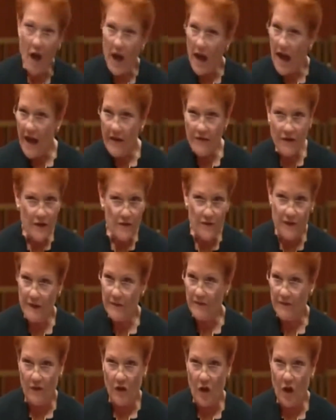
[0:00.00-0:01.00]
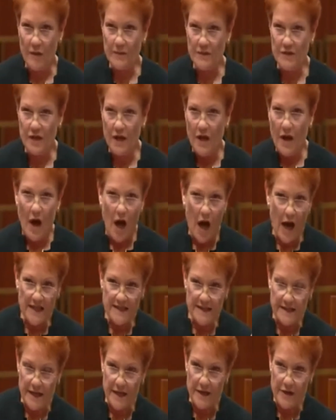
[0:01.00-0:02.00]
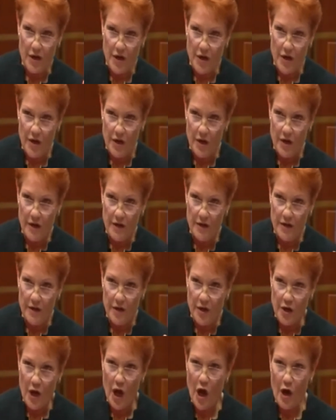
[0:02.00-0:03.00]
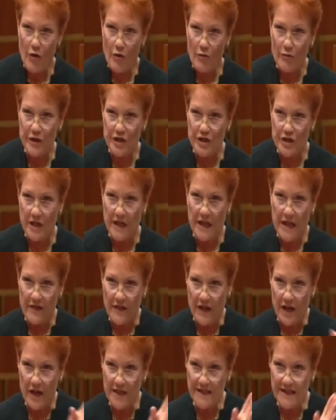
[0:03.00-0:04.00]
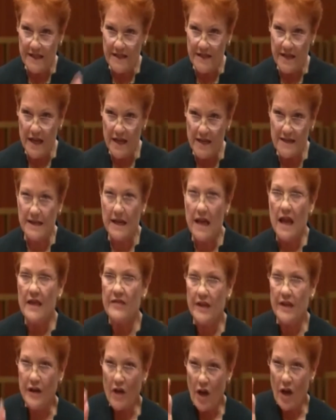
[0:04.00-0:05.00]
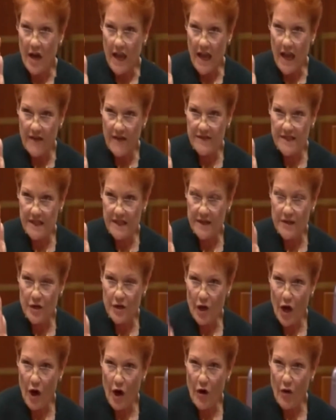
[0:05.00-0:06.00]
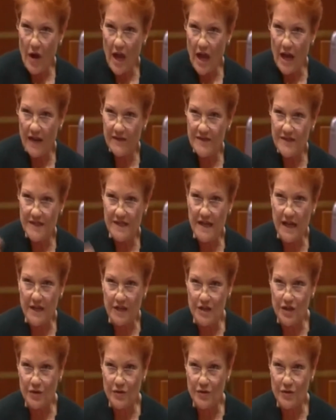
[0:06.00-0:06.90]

haven't flip-flopped. I said no originally, then I said yes, then I have said no, and I've stuck to